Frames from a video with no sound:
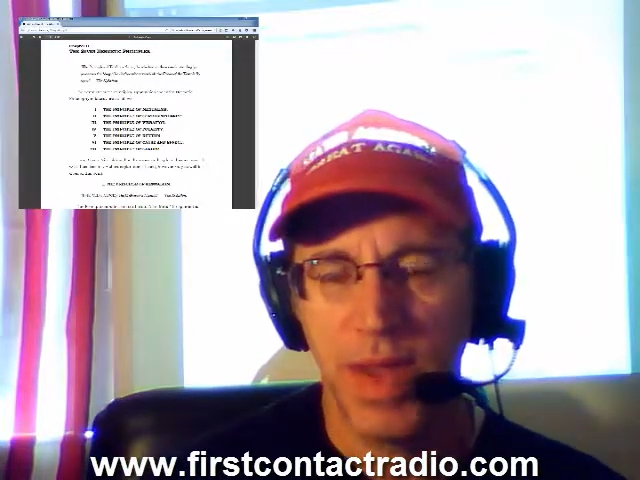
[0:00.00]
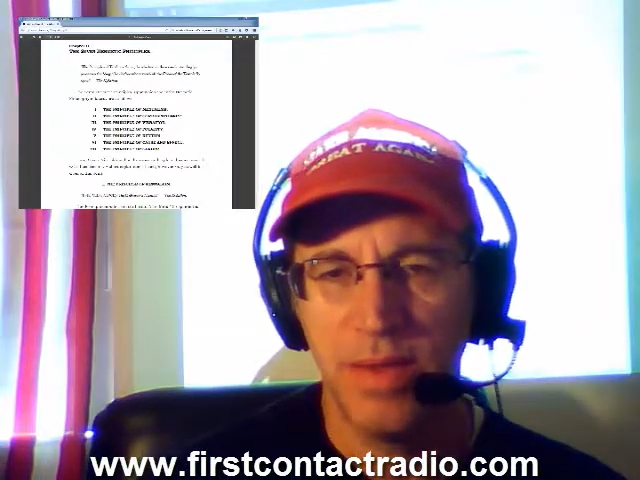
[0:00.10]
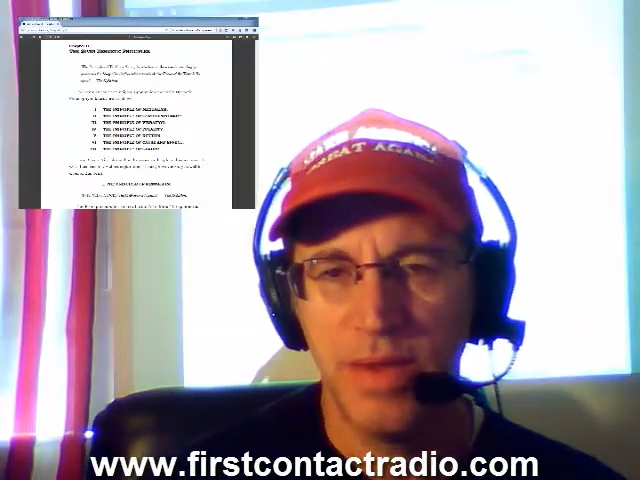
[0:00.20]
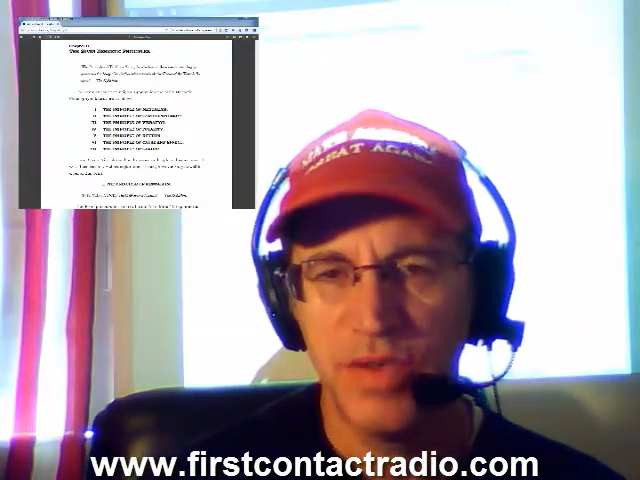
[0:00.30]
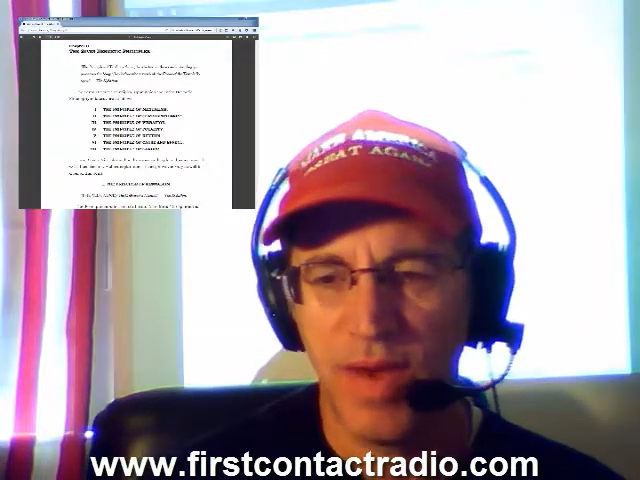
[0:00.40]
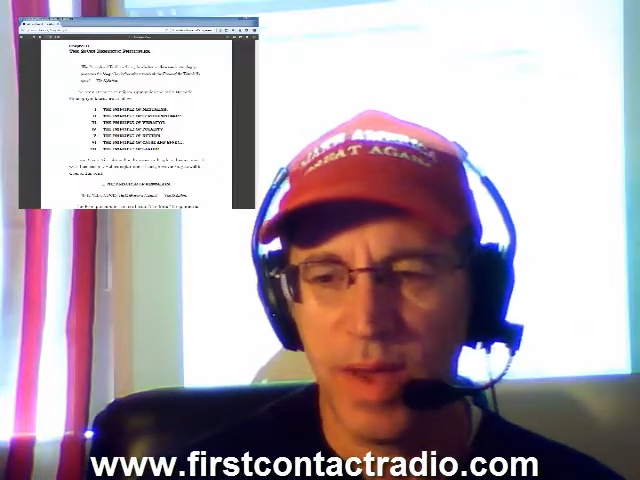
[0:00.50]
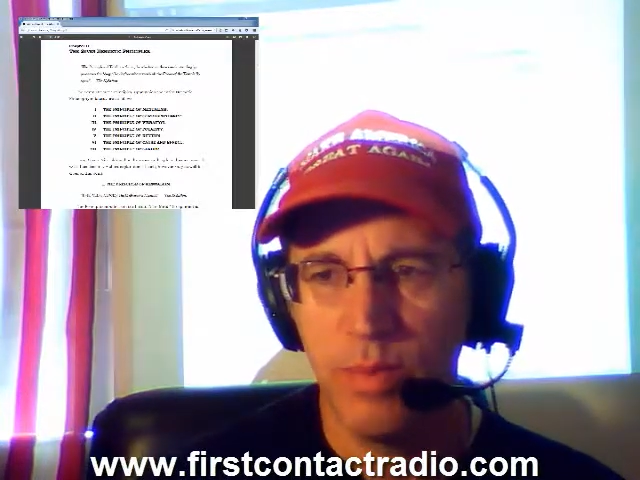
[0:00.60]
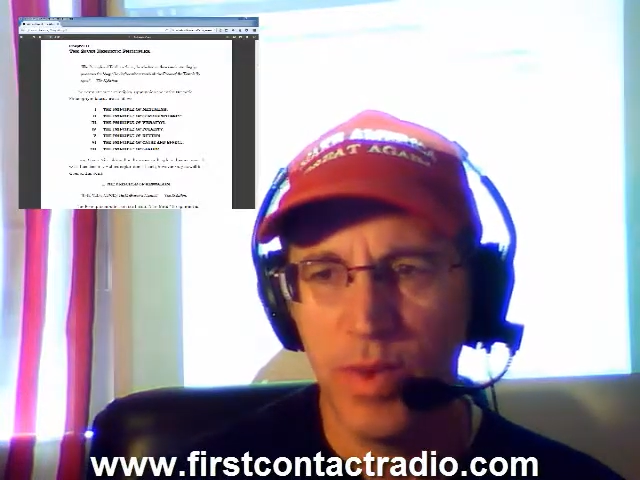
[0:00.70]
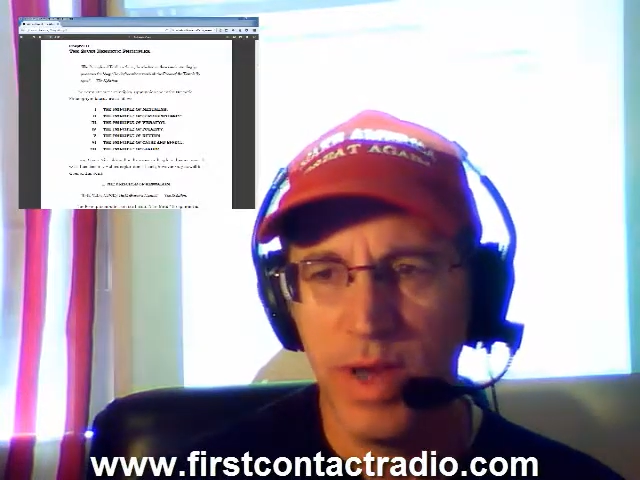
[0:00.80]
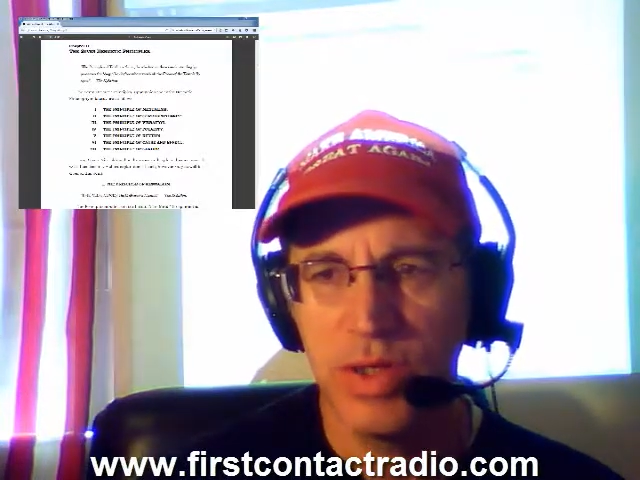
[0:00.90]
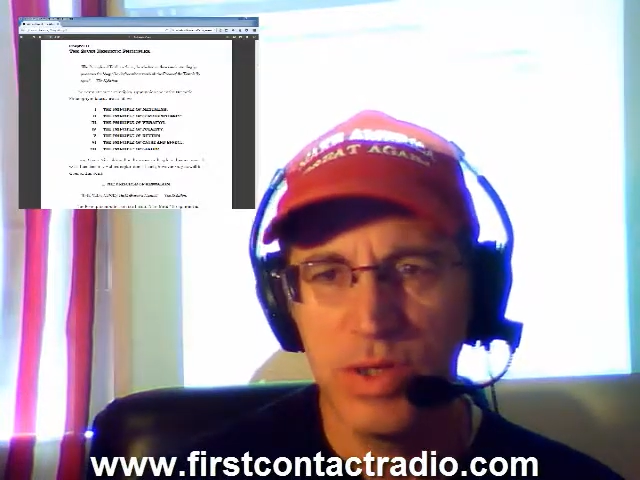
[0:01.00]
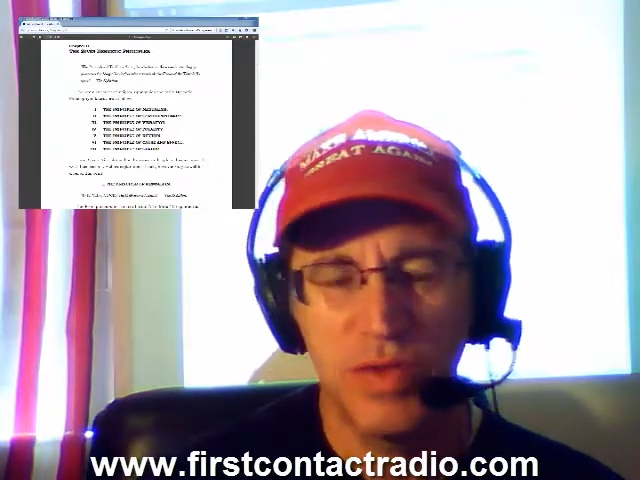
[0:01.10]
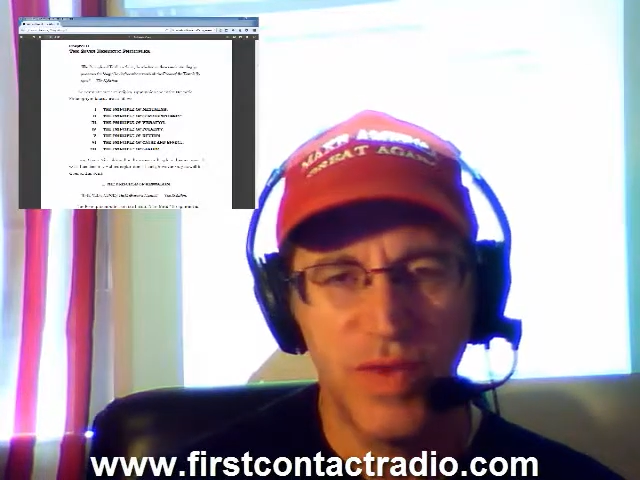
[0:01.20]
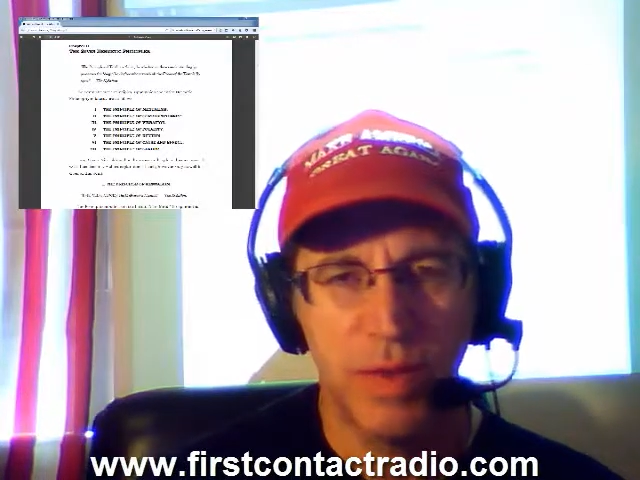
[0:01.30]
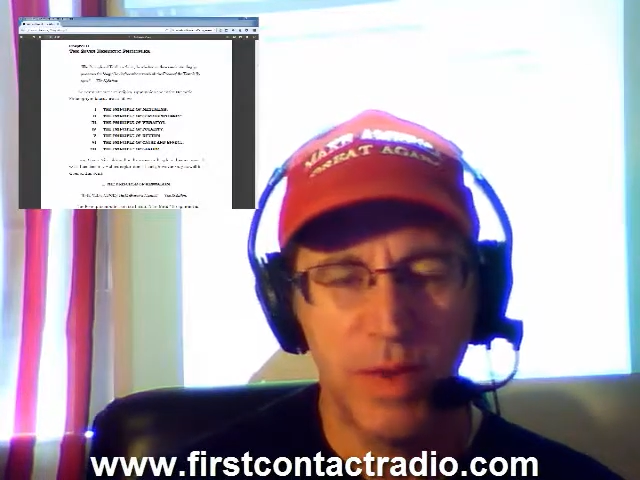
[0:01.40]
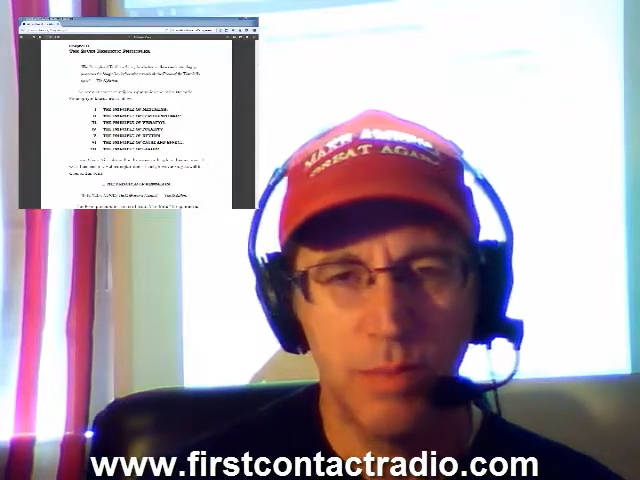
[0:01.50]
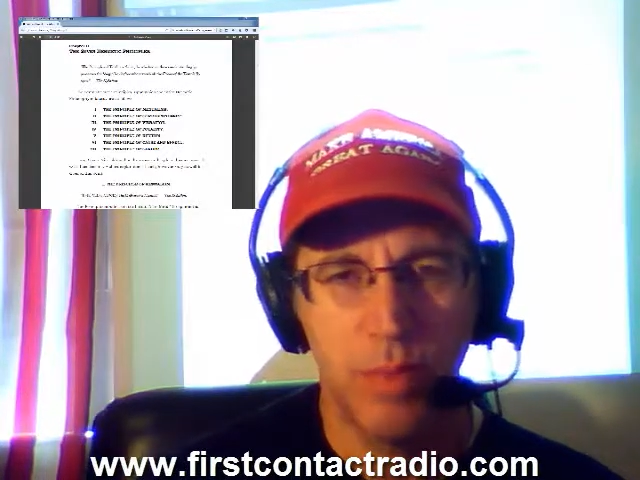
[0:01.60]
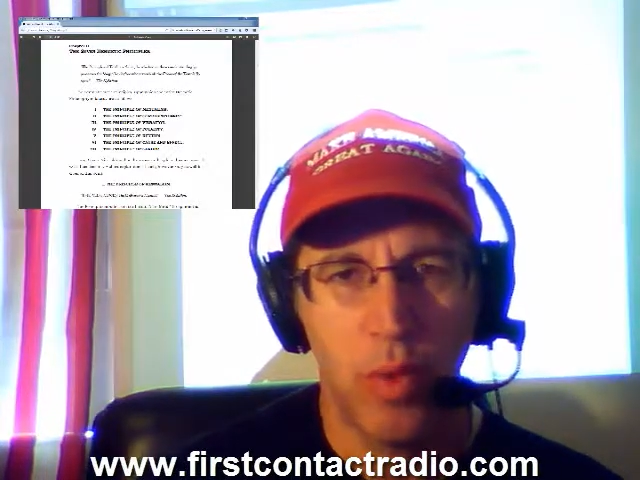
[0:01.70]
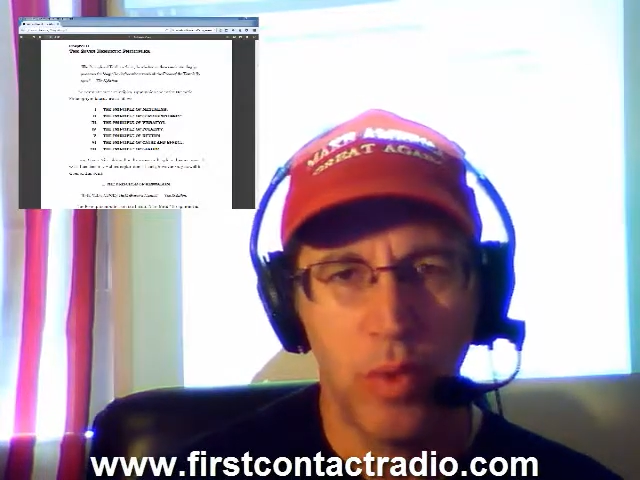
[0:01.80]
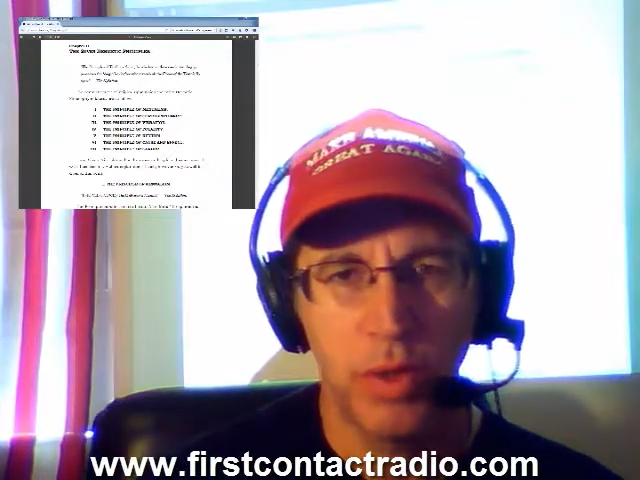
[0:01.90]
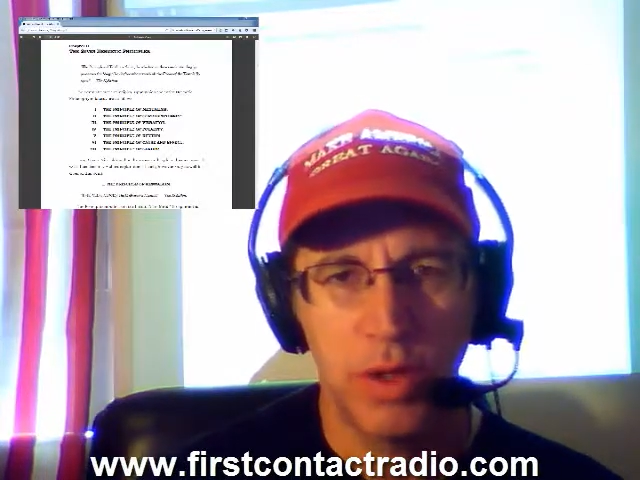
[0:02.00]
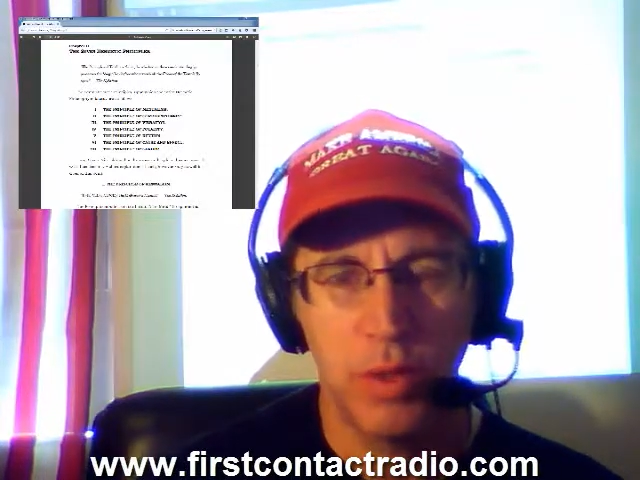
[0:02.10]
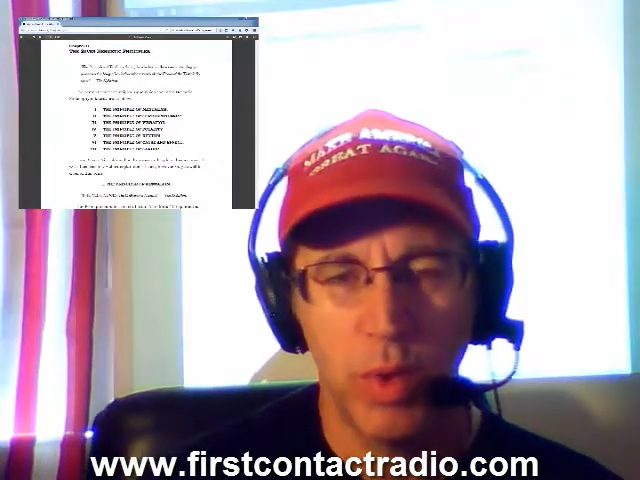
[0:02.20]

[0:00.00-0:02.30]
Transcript: And this vibration is very important.